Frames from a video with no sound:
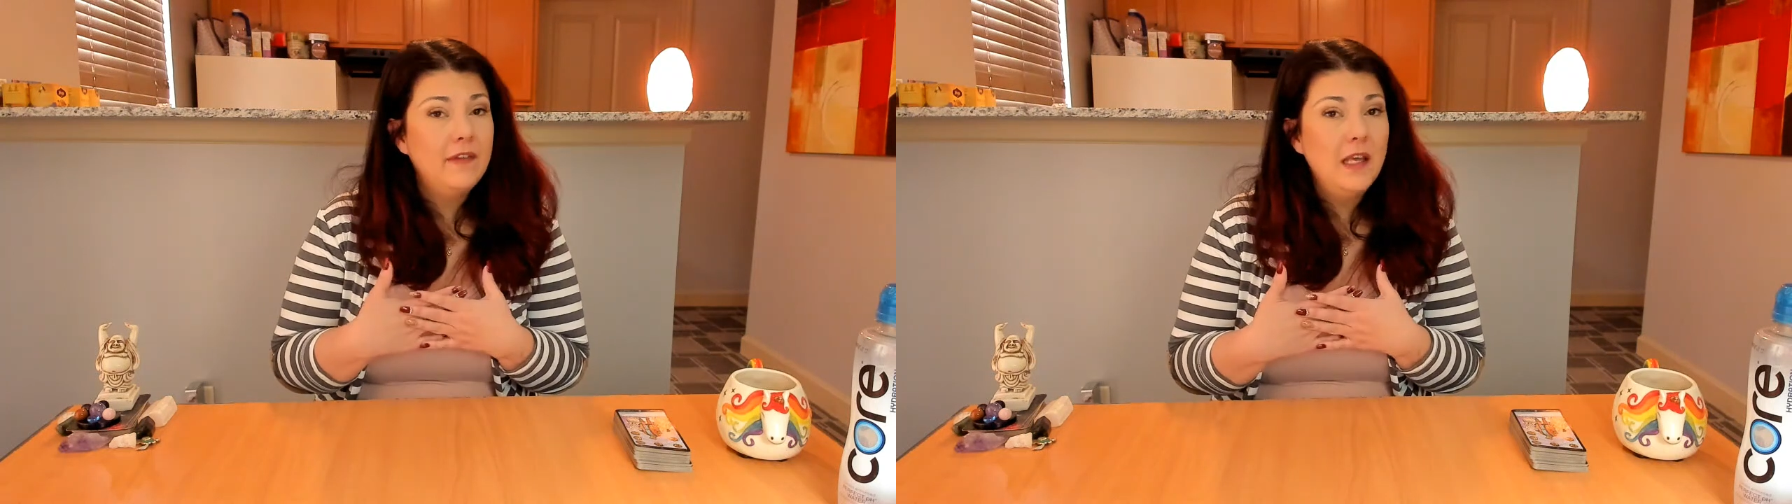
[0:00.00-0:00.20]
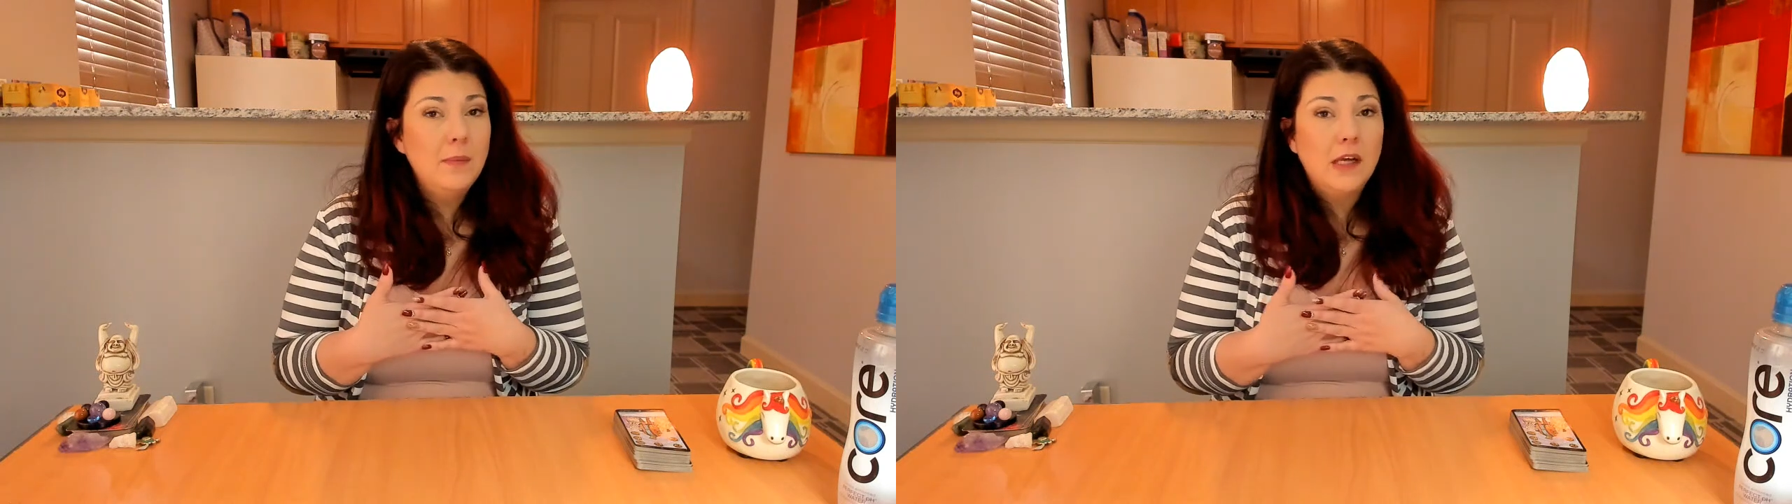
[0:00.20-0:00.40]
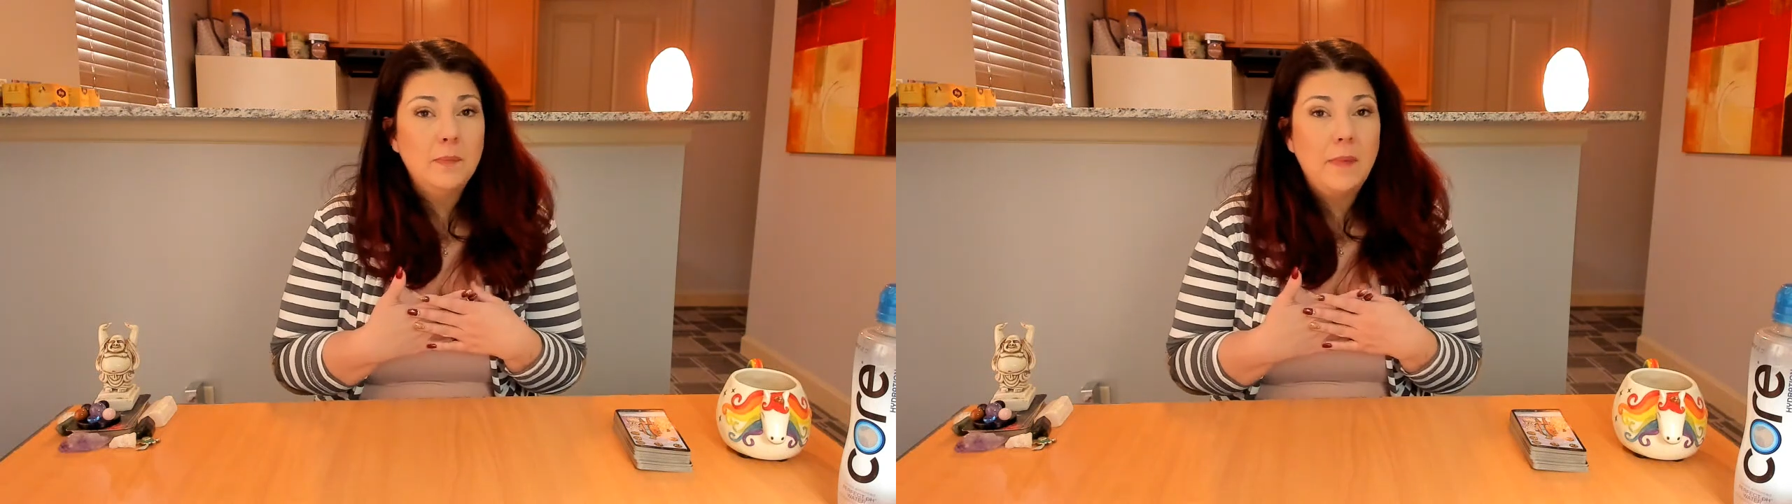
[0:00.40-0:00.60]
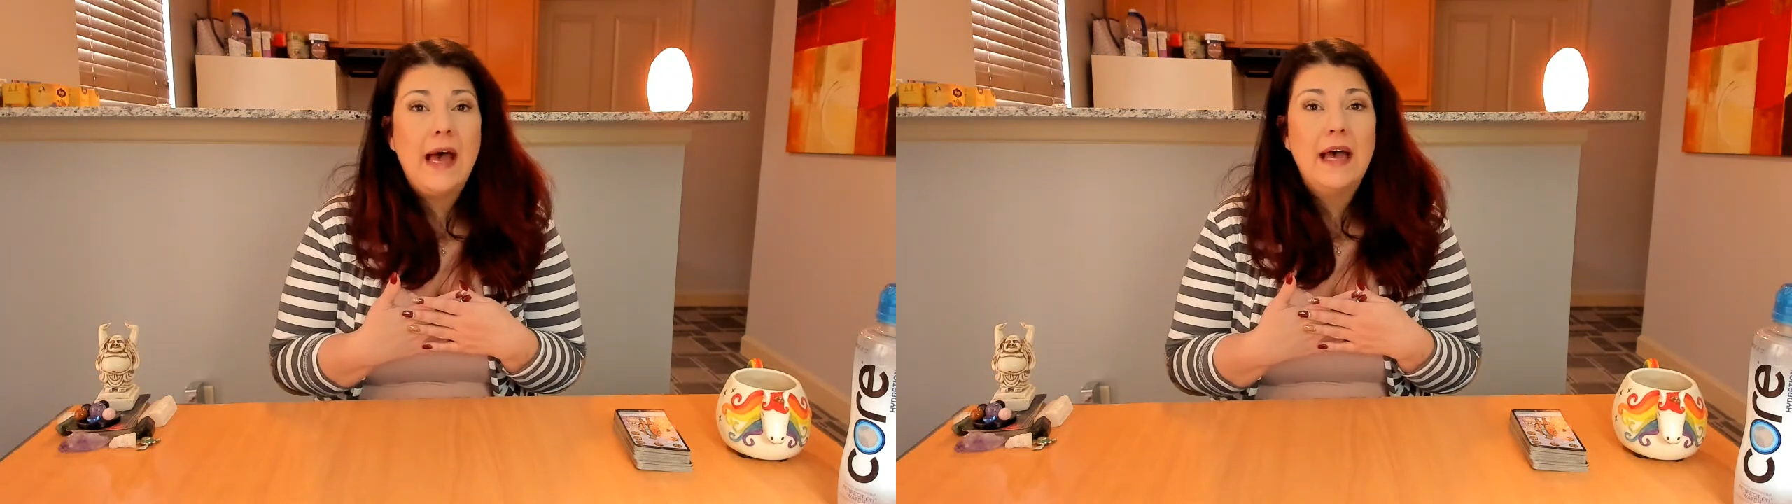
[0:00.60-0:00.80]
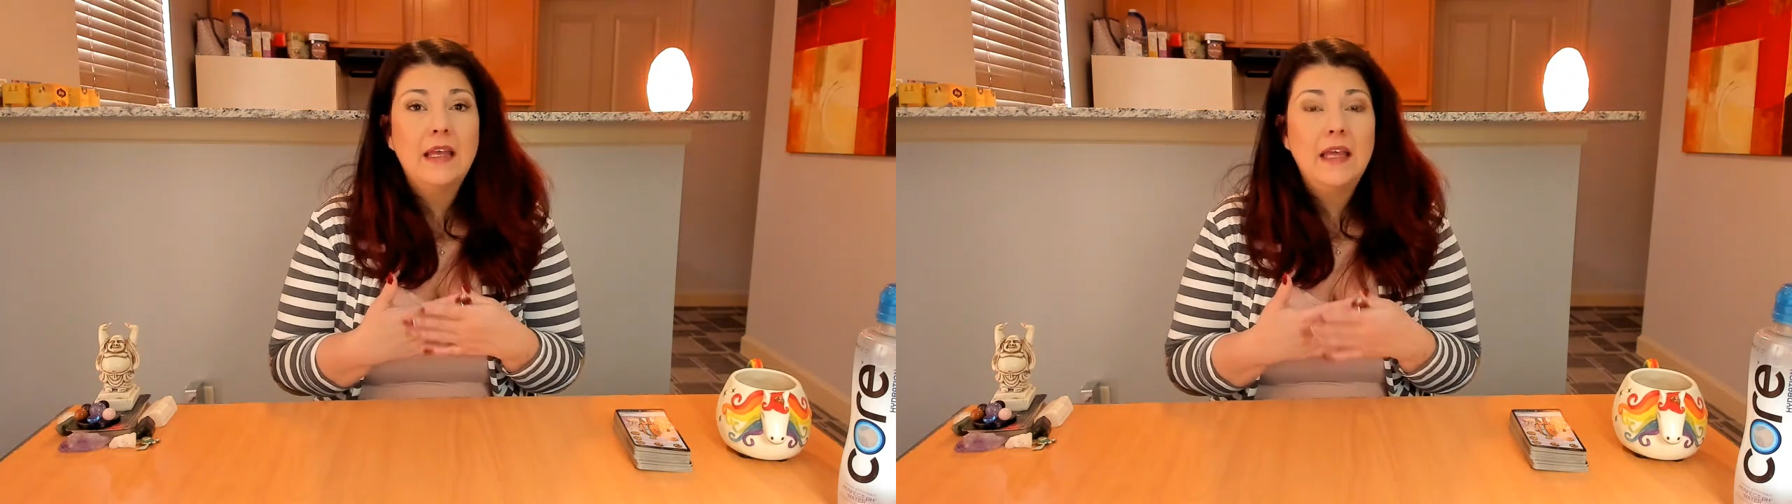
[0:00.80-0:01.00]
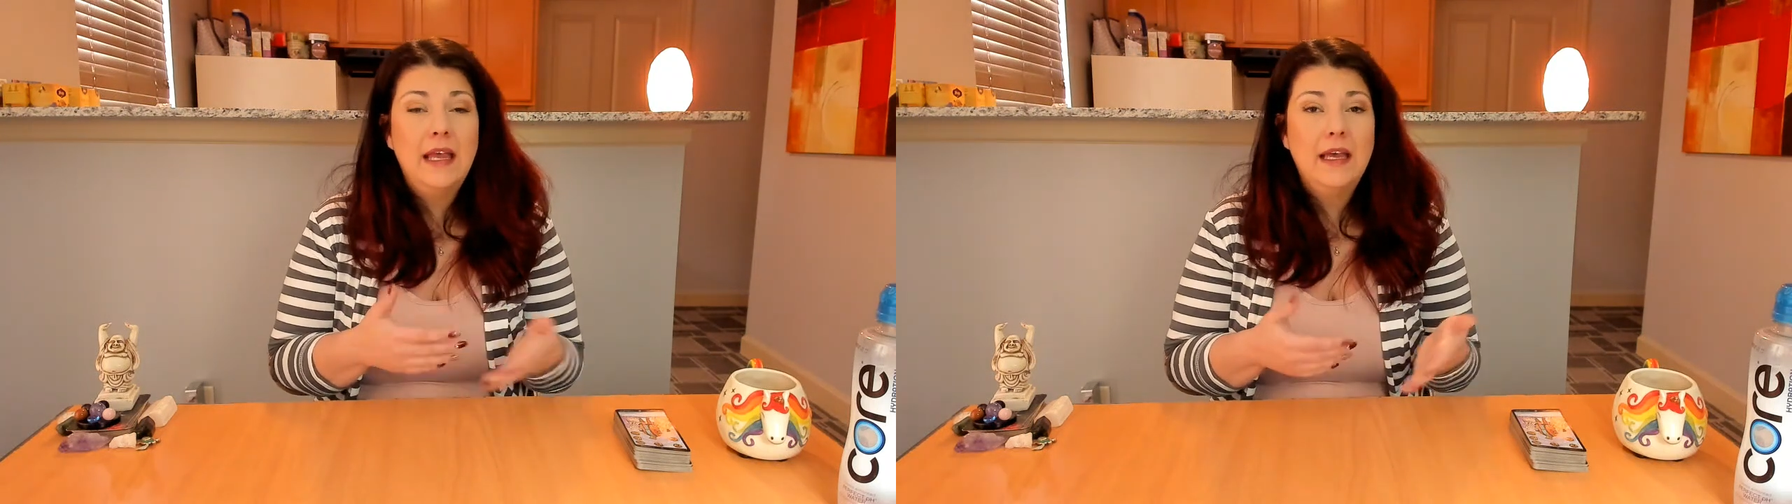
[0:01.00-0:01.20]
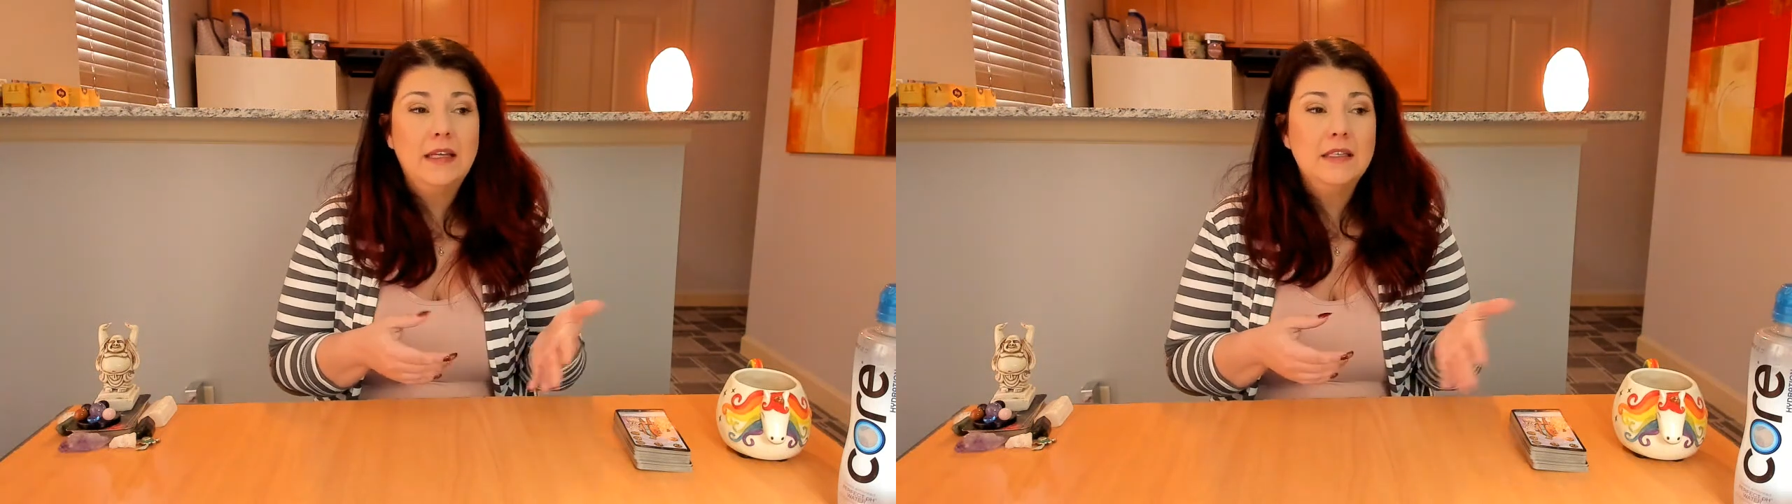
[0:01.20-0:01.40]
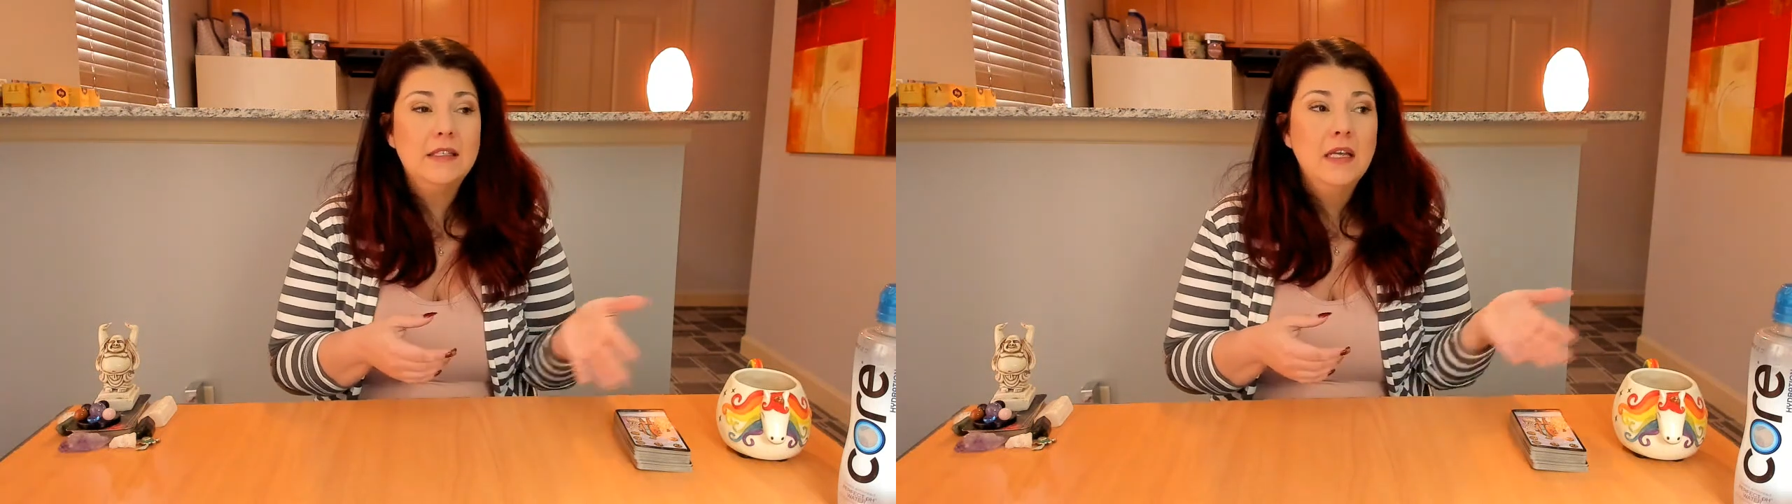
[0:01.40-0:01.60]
emailed back, and